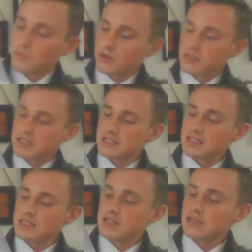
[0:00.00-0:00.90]
we're going to
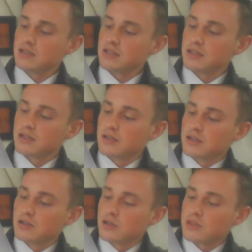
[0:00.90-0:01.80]
see
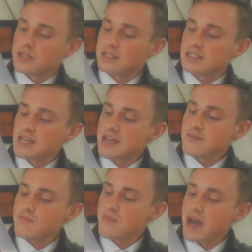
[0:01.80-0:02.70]
the
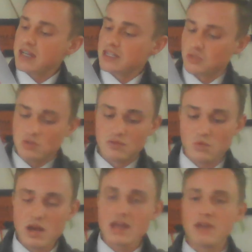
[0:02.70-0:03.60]
same magnitude of
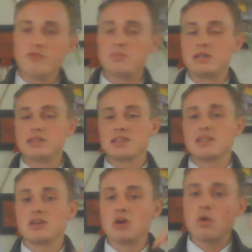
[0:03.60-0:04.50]
wave, but it's
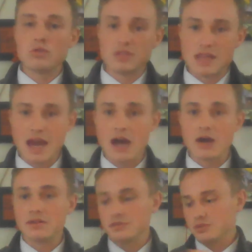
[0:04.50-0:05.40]
going to go
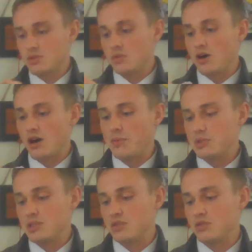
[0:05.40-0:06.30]
down, so in the
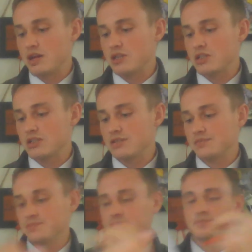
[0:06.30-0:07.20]
opposite direction,
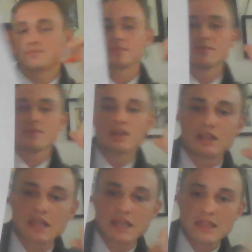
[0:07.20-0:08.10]

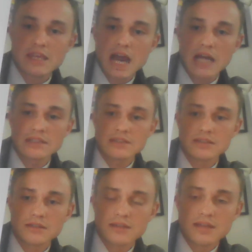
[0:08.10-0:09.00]
like that.
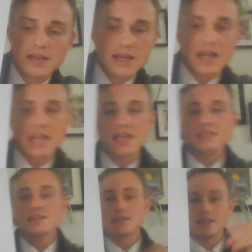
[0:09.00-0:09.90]
And
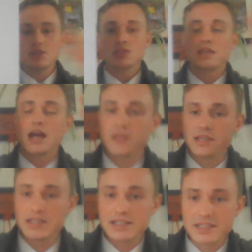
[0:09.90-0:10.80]
that's essentially how
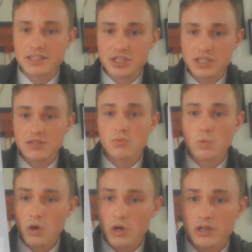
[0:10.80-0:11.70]
the ECG
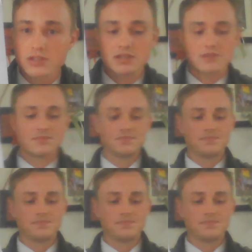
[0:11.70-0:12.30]
works.